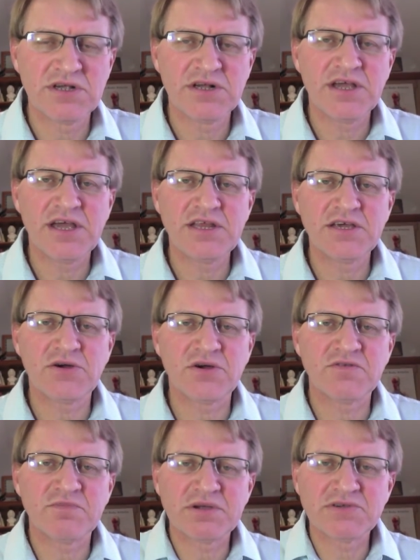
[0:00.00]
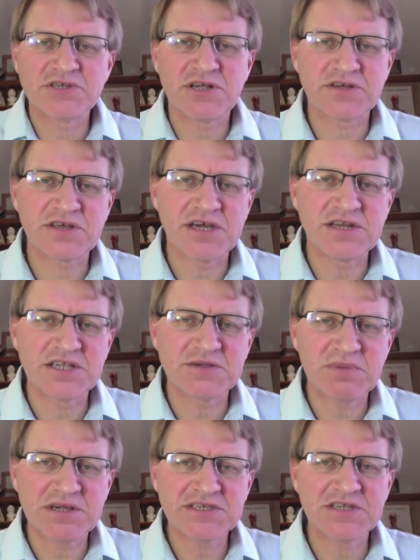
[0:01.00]
any kind of pills like that. It's
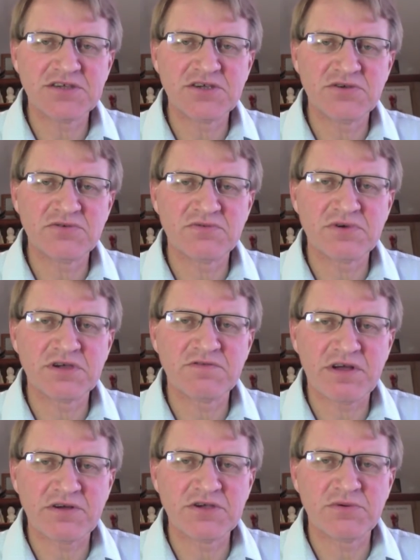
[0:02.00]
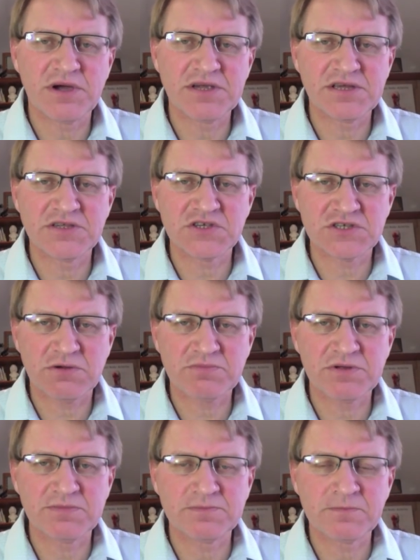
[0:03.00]
best that you reevaluate and stop
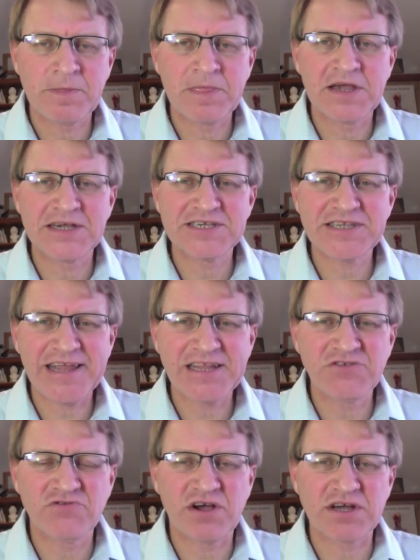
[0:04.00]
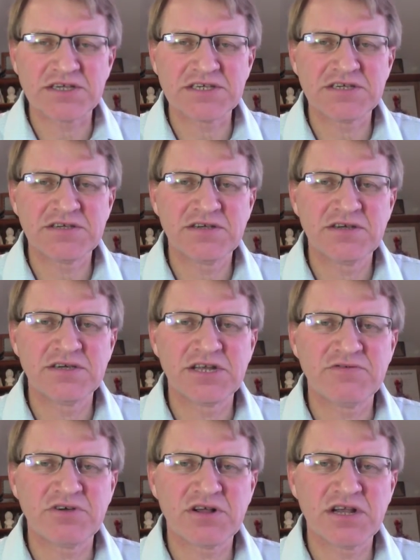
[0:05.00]
them. Statin drugs, you know,
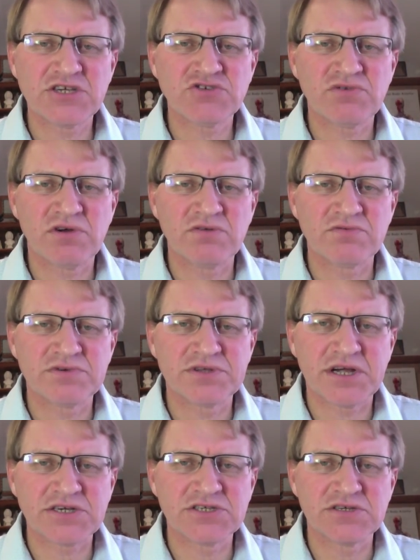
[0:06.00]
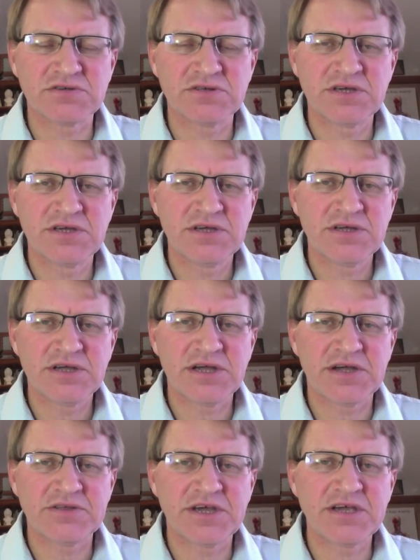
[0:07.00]
for cholesterol reduction,
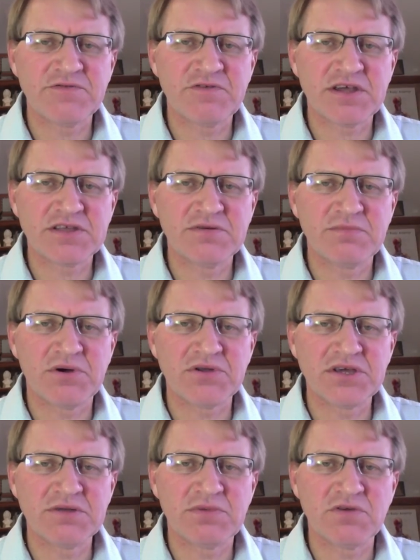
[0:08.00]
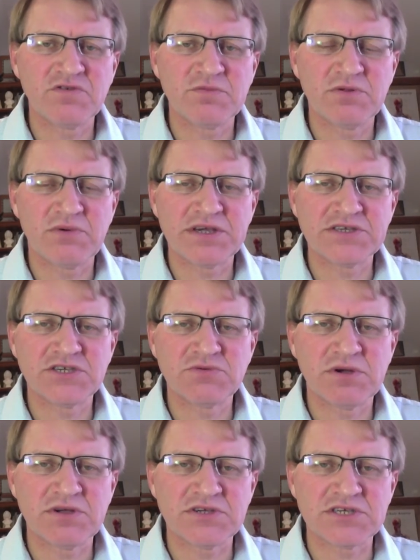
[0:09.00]
uh, they affect the body in multiple ways as
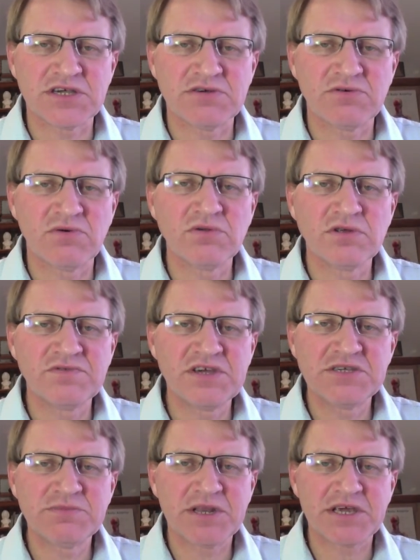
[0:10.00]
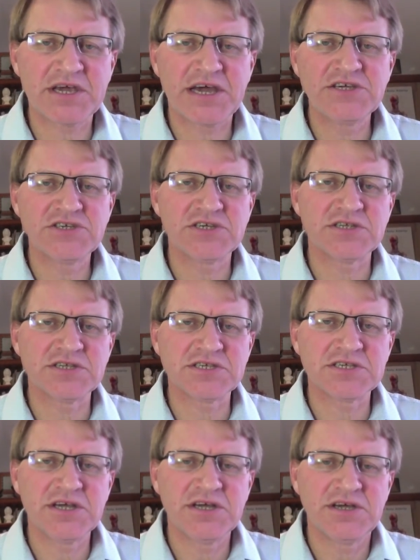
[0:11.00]
well. So all of these medications,
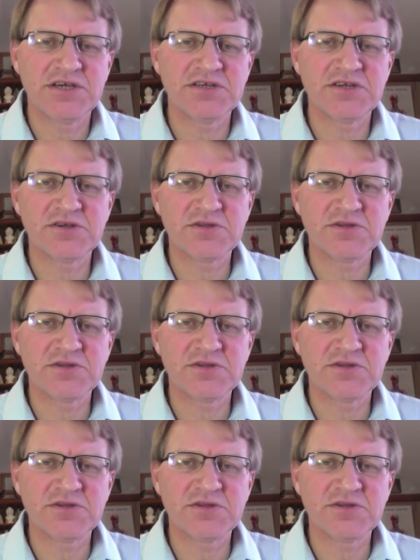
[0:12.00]
you need to